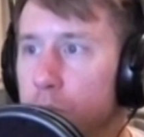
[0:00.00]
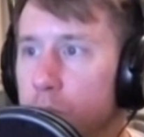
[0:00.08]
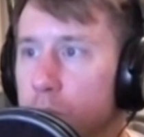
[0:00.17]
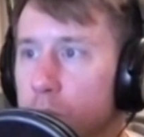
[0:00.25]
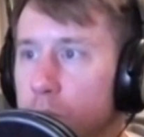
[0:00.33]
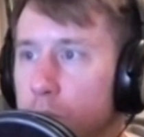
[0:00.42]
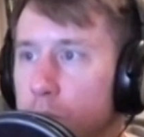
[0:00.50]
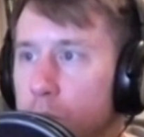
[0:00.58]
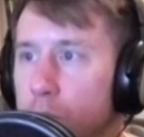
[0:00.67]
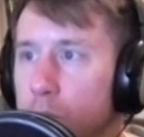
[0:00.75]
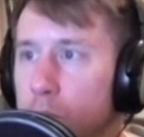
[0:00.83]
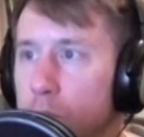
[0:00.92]

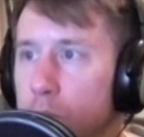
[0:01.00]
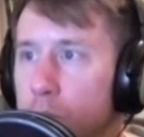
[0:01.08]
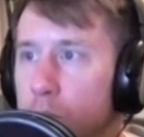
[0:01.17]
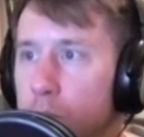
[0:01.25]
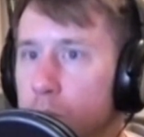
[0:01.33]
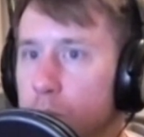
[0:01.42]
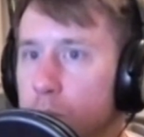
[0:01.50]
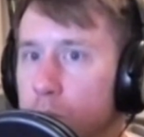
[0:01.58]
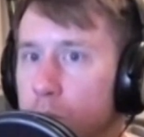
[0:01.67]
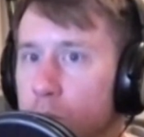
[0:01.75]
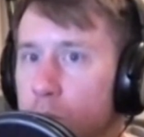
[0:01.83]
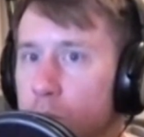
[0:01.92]

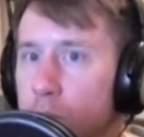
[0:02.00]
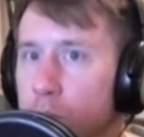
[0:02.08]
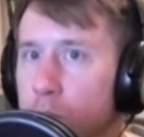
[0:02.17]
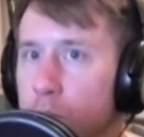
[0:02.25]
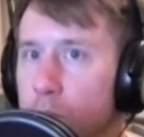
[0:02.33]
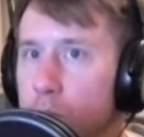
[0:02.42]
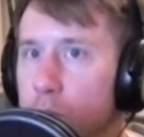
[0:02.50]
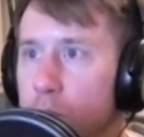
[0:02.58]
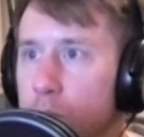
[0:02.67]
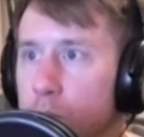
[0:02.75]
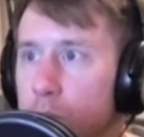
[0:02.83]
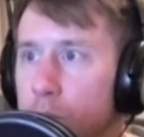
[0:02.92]

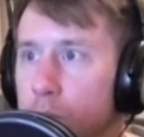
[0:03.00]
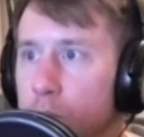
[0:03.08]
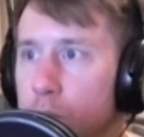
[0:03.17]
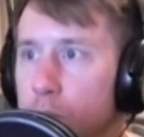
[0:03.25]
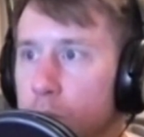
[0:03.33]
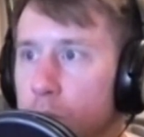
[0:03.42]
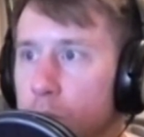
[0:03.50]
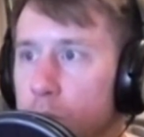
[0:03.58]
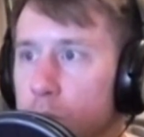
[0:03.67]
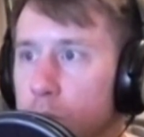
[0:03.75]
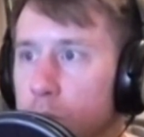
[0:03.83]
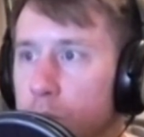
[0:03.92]

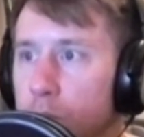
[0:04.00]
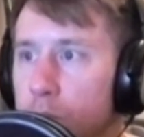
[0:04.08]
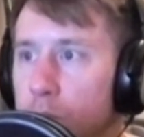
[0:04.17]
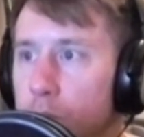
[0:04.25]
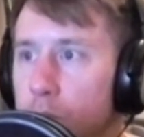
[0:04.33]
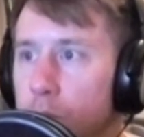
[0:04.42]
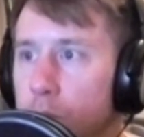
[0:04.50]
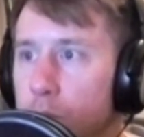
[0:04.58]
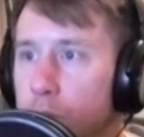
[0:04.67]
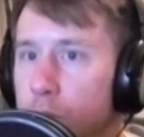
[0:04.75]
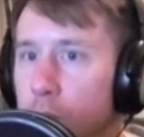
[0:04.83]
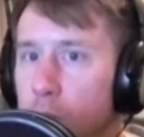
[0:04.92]

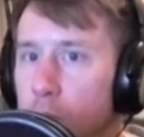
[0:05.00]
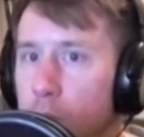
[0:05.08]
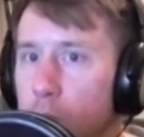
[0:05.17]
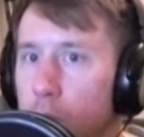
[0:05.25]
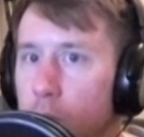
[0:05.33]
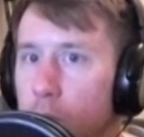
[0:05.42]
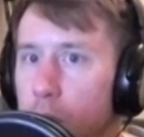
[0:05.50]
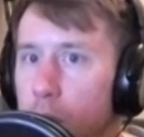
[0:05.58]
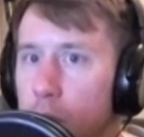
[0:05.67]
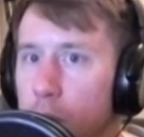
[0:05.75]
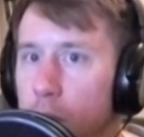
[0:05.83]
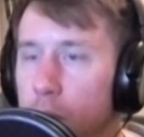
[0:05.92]

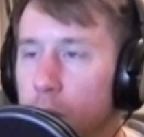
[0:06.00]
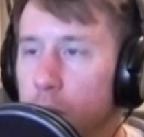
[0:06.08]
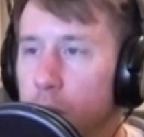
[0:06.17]
No words are spoken by the person on screen.